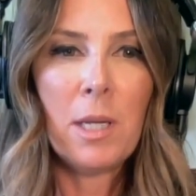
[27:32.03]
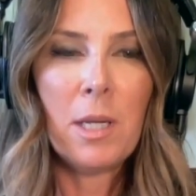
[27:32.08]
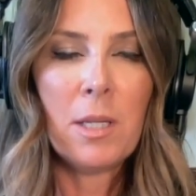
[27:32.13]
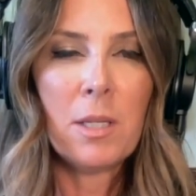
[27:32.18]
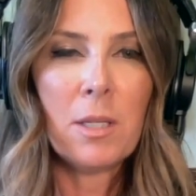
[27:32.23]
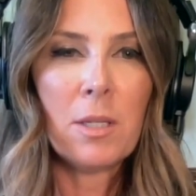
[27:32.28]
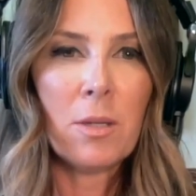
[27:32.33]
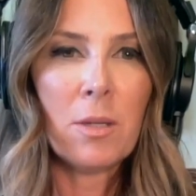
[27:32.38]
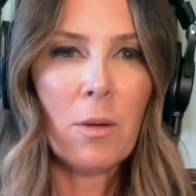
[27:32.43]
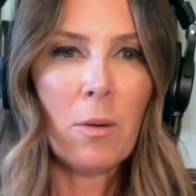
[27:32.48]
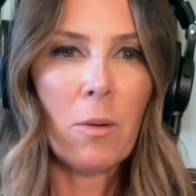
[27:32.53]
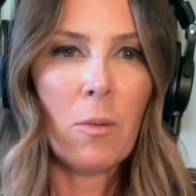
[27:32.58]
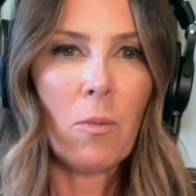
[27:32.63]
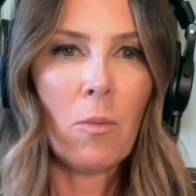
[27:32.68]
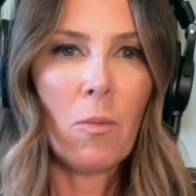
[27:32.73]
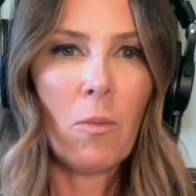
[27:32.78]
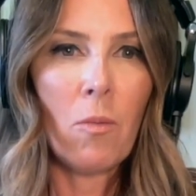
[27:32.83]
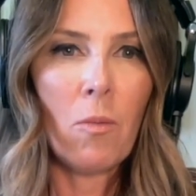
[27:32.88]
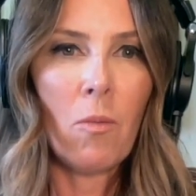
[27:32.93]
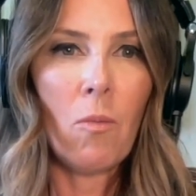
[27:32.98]
So
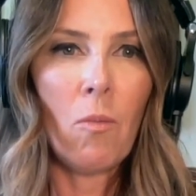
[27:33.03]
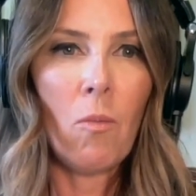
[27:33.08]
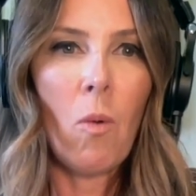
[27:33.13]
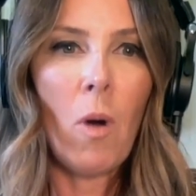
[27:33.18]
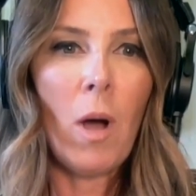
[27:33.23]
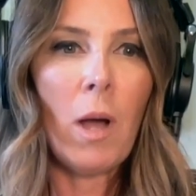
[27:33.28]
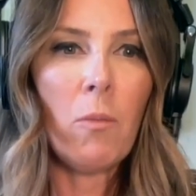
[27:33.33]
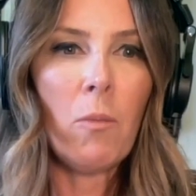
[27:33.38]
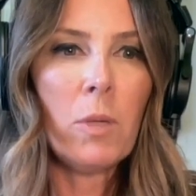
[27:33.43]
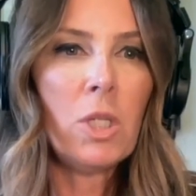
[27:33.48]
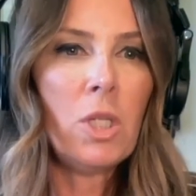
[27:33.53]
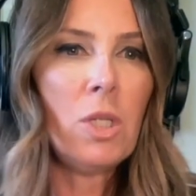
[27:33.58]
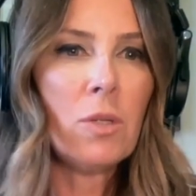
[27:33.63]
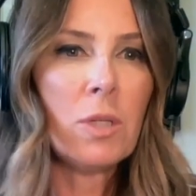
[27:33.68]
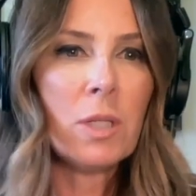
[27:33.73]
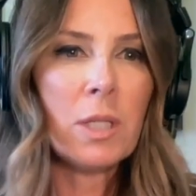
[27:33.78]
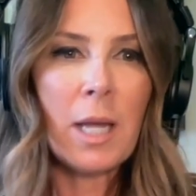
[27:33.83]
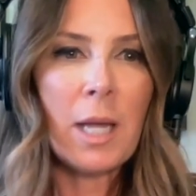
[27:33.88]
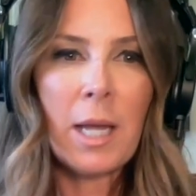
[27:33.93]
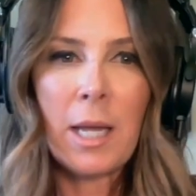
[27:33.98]
what would you
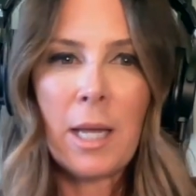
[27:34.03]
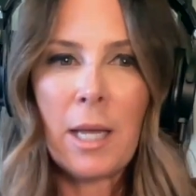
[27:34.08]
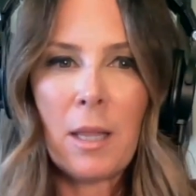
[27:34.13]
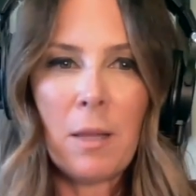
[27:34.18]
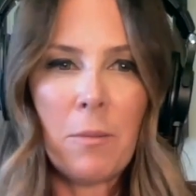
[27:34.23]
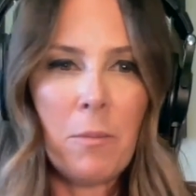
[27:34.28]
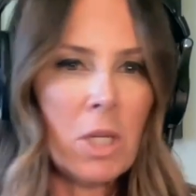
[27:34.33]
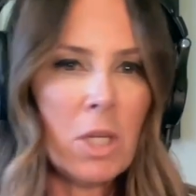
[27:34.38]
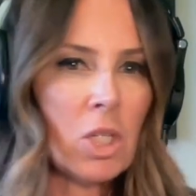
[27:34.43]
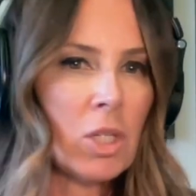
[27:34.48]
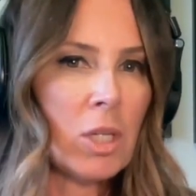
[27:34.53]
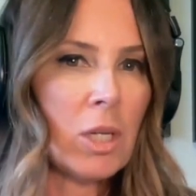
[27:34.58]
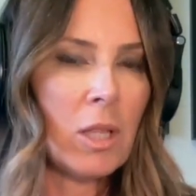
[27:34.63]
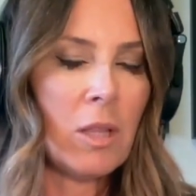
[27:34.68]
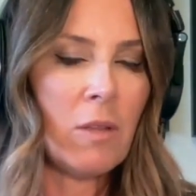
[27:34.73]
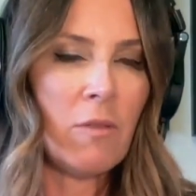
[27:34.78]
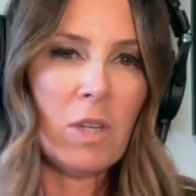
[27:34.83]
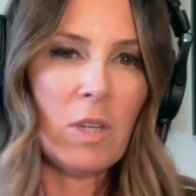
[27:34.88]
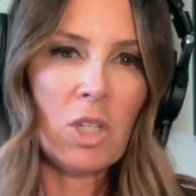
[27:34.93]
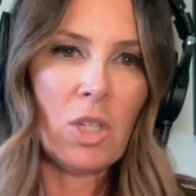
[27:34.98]
say the mission and the
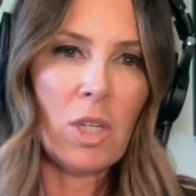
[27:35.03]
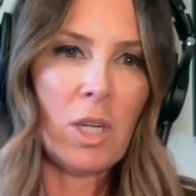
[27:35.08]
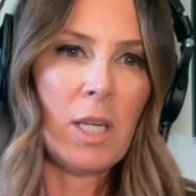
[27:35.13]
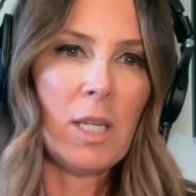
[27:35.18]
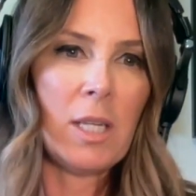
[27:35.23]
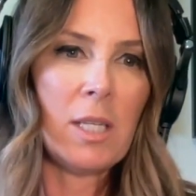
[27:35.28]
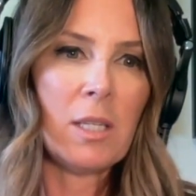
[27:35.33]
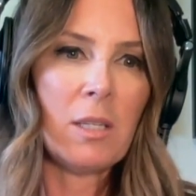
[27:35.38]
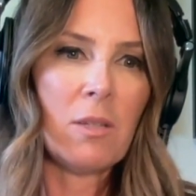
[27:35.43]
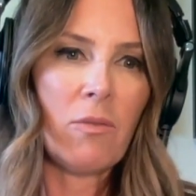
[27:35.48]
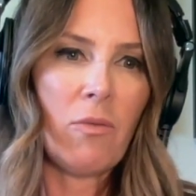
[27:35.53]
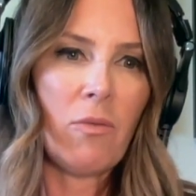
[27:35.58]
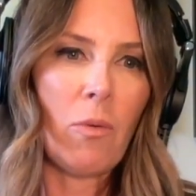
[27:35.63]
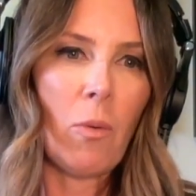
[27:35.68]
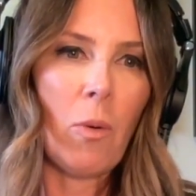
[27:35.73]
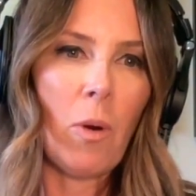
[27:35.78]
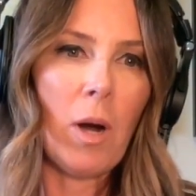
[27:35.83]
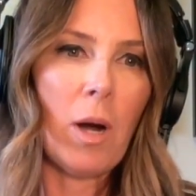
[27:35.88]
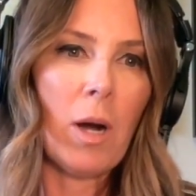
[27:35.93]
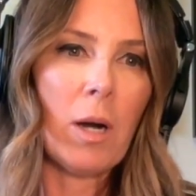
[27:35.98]
vision is
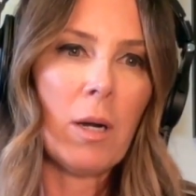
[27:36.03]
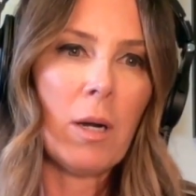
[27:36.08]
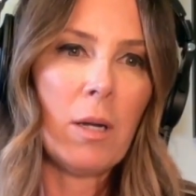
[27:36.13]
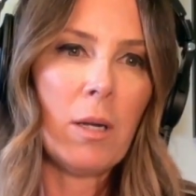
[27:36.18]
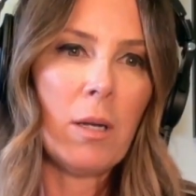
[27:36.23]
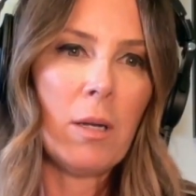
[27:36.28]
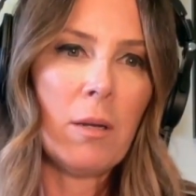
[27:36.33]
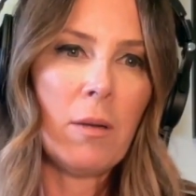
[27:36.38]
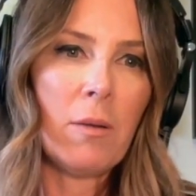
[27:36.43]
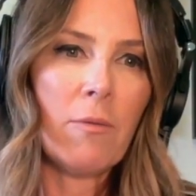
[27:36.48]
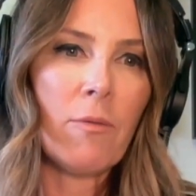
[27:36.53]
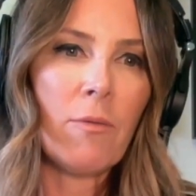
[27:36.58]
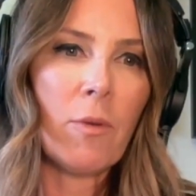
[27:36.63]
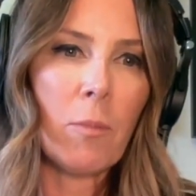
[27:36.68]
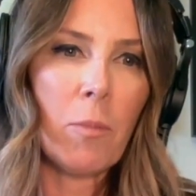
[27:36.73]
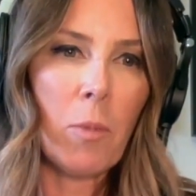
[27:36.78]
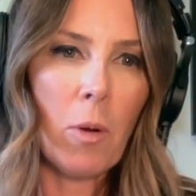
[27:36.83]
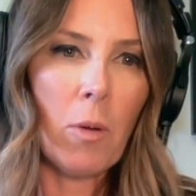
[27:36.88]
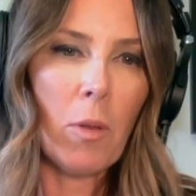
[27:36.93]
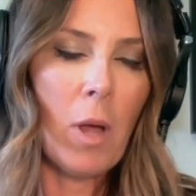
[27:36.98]
for
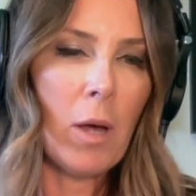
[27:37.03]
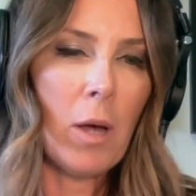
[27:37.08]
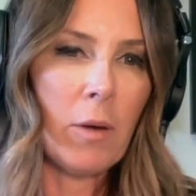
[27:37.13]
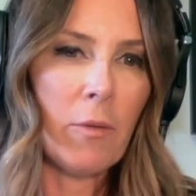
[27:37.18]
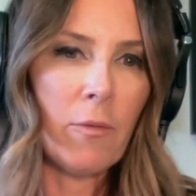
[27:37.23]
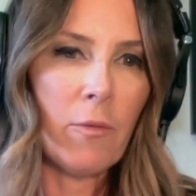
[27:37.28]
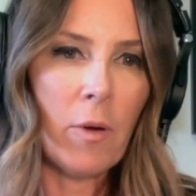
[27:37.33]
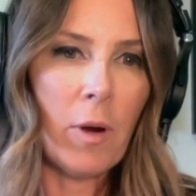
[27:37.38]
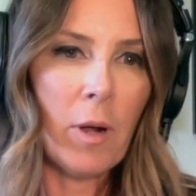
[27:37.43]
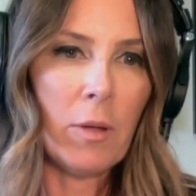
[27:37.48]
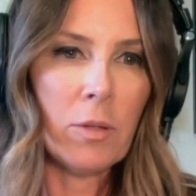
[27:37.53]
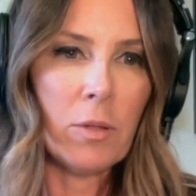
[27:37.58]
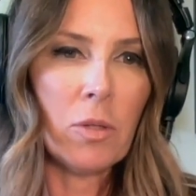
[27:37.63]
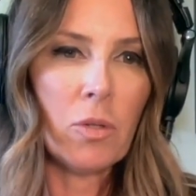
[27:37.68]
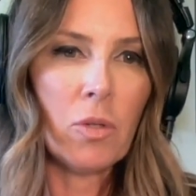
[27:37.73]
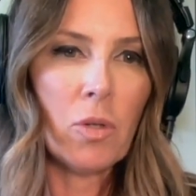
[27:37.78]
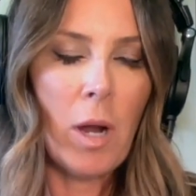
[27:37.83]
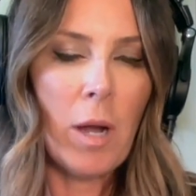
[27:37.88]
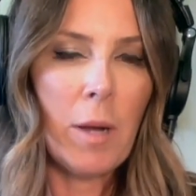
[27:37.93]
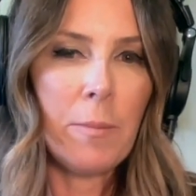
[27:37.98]
ProLon and for
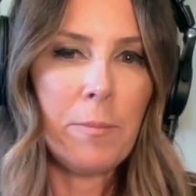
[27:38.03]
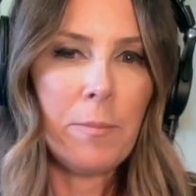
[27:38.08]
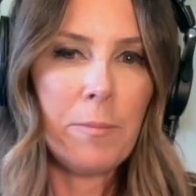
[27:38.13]
L-Nutra?